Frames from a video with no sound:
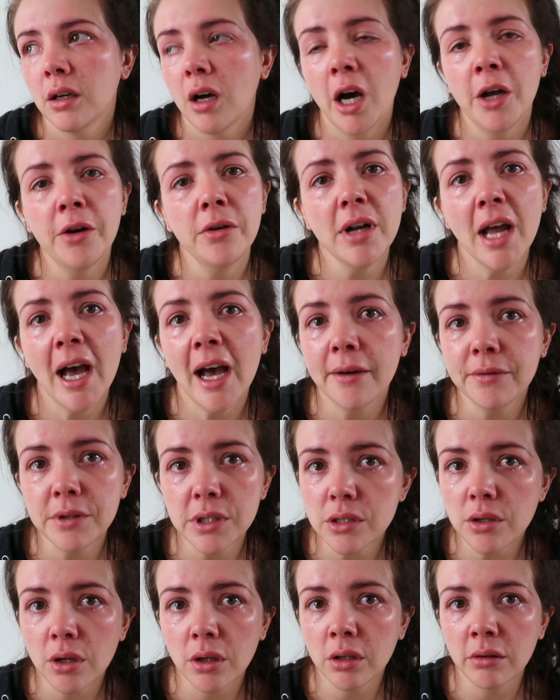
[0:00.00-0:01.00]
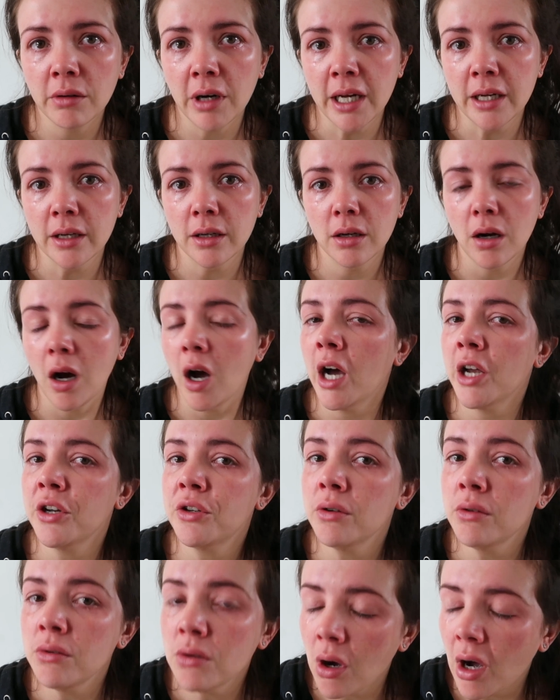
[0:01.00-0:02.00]
I don't have to tolerate it. I
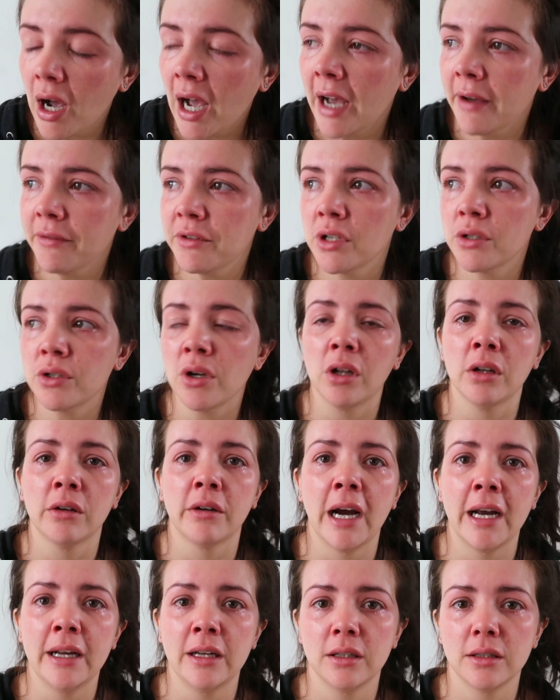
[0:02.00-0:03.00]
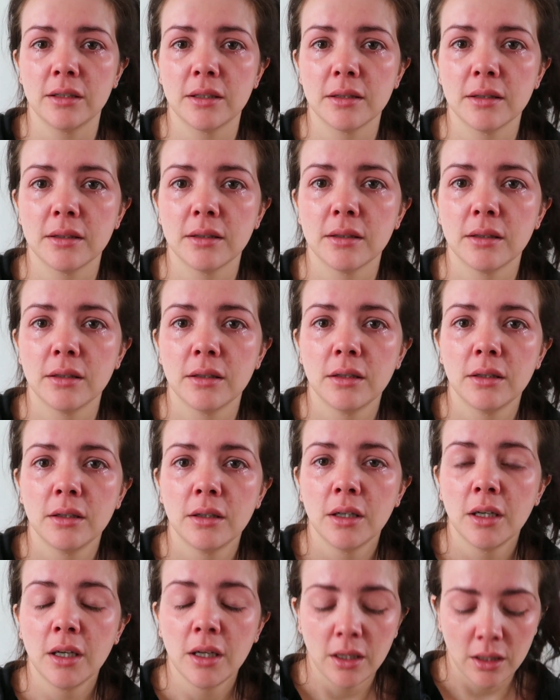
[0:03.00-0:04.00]
should not have to tolerate it.
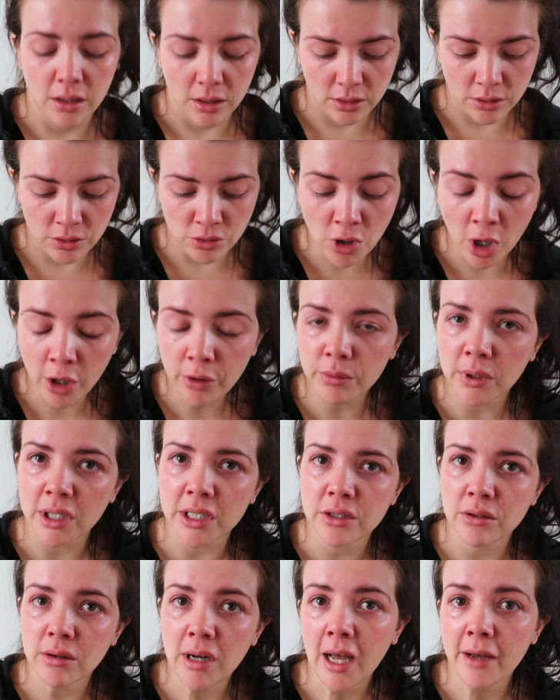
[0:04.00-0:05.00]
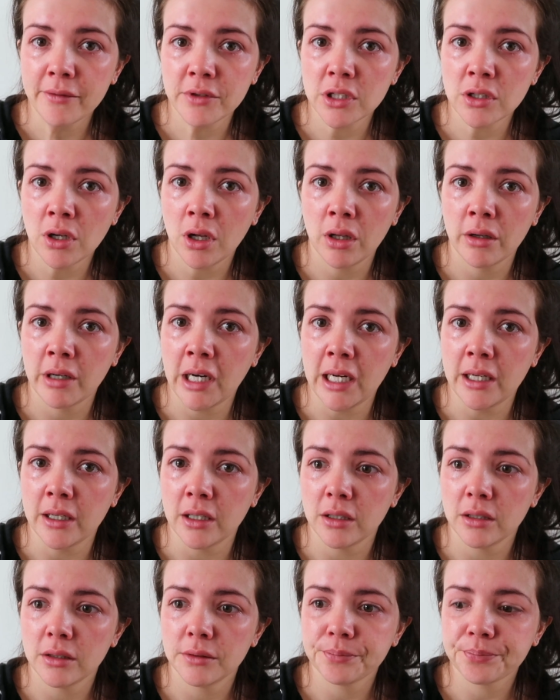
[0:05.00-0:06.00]
No one should have to tolerate
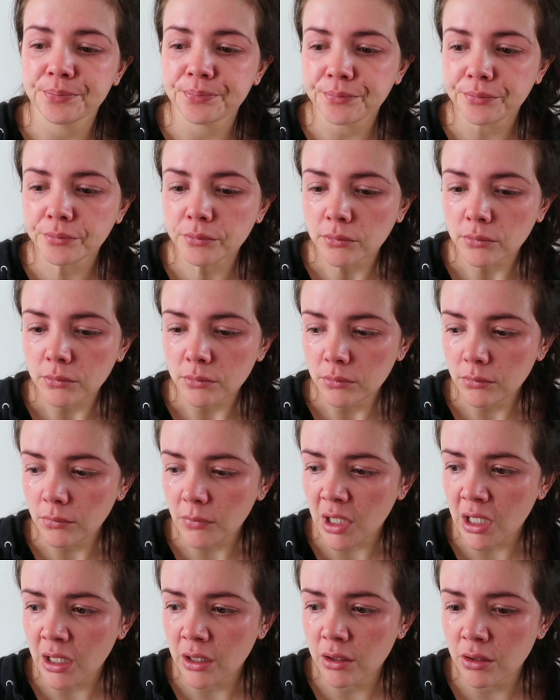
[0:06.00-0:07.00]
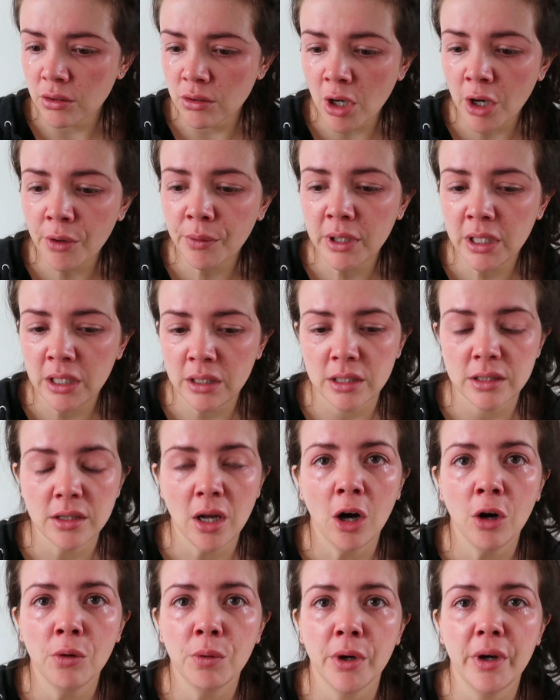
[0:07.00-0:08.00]
it. No one in this
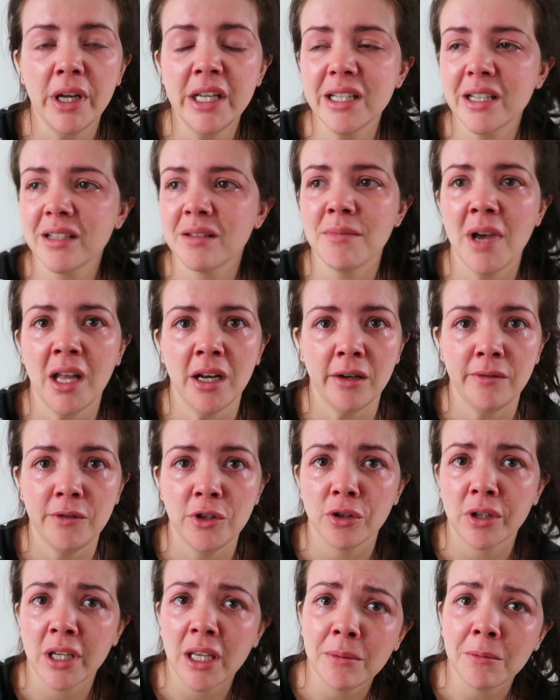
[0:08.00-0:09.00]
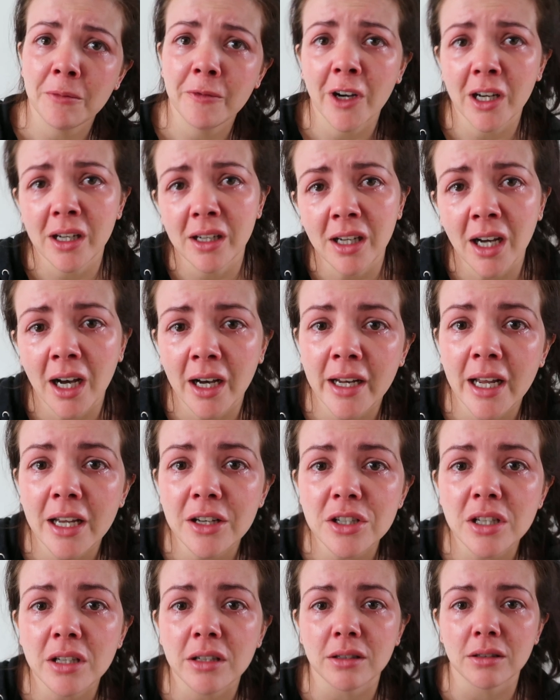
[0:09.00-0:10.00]
whole world. It doesn't matter if you're Kim fucking
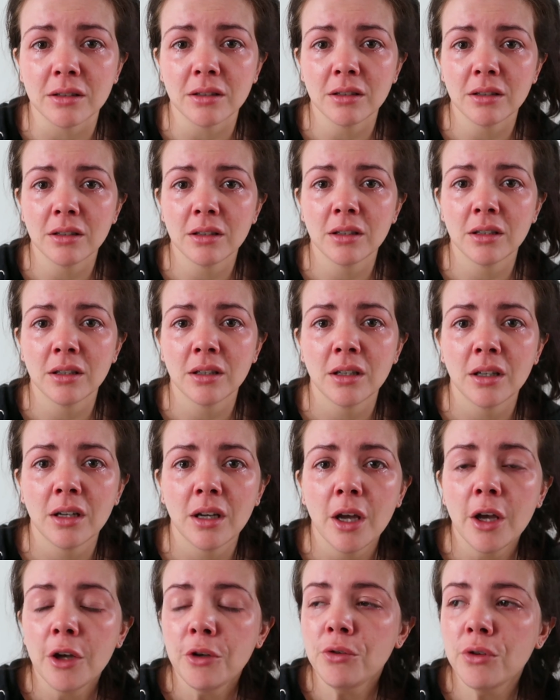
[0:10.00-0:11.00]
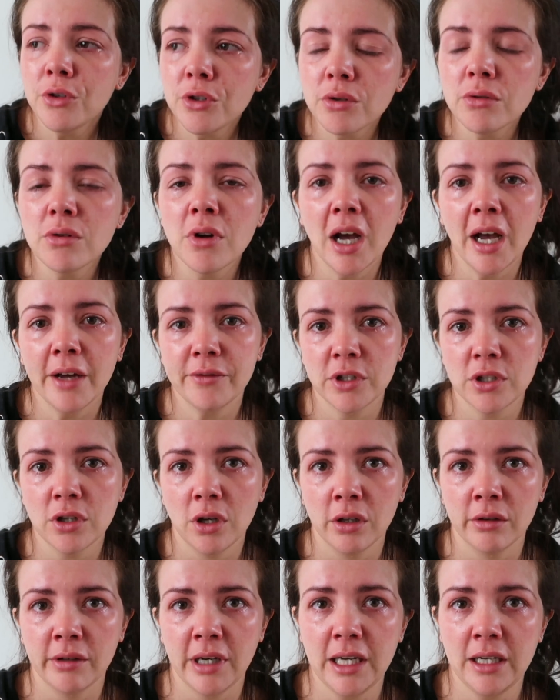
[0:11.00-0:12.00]
Kardashian. You should not have to
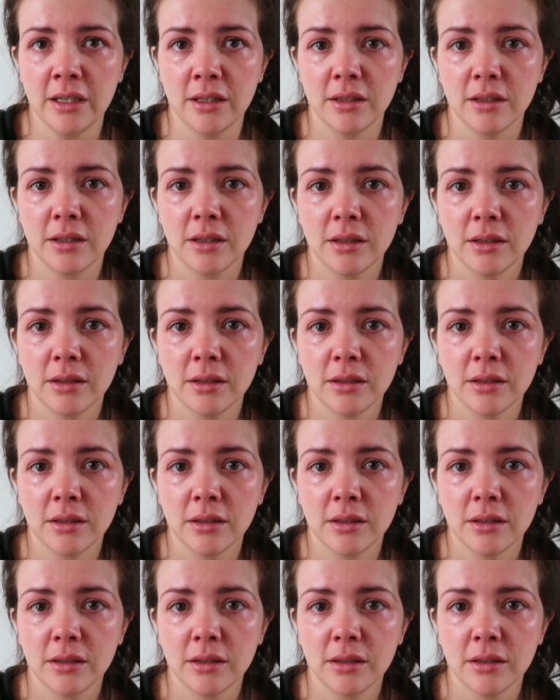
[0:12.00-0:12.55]
tolerate it.